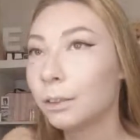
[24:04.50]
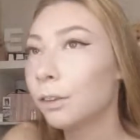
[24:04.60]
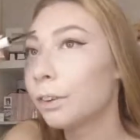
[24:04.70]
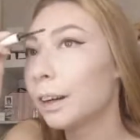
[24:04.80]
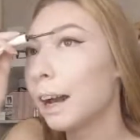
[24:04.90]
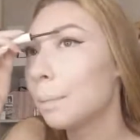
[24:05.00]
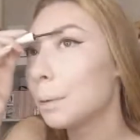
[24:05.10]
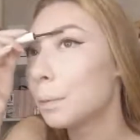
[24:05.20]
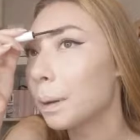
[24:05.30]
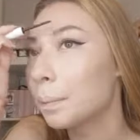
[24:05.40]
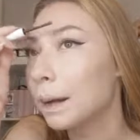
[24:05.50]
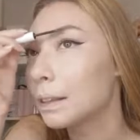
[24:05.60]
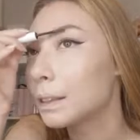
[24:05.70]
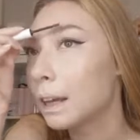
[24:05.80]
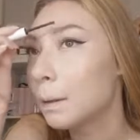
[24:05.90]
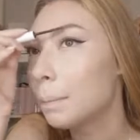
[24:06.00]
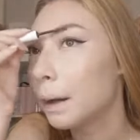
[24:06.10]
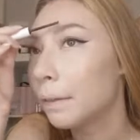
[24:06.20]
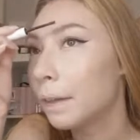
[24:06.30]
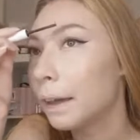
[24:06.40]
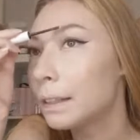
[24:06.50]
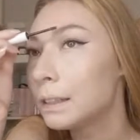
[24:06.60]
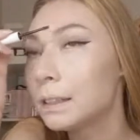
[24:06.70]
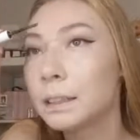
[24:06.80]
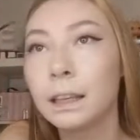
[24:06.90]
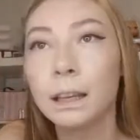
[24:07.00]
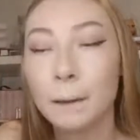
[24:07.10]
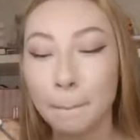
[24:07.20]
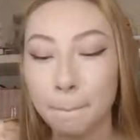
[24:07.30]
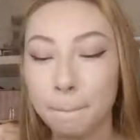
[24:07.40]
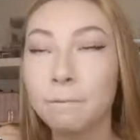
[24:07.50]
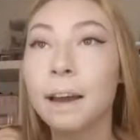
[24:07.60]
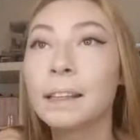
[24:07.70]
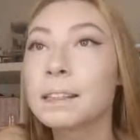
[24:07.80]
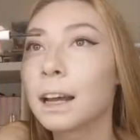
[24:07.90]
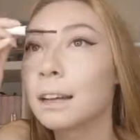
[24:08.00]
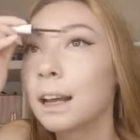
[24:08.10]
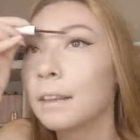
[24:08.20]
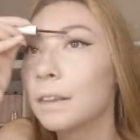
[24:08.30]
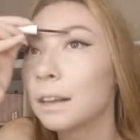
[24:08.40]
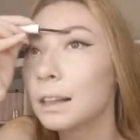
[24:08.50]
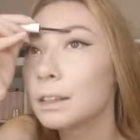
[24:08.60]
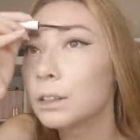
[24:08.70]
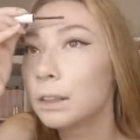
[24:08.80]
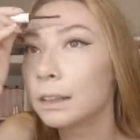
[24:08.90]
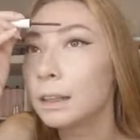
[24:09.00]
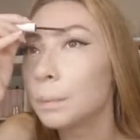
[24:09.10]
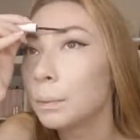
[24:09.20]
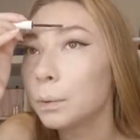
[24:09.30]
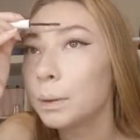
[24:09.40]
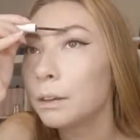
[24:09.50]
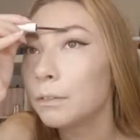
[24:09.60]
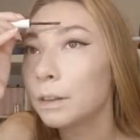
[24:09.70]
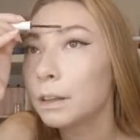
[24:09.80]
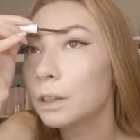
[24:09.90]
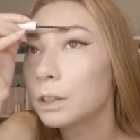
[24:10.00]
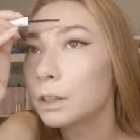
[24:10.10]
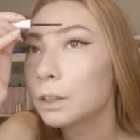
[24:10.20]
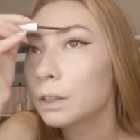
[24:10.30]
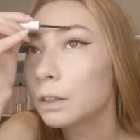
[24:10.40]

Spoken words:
Not very happy with my brows today, but that is the face done. And then let's do the lip and we'll be finished.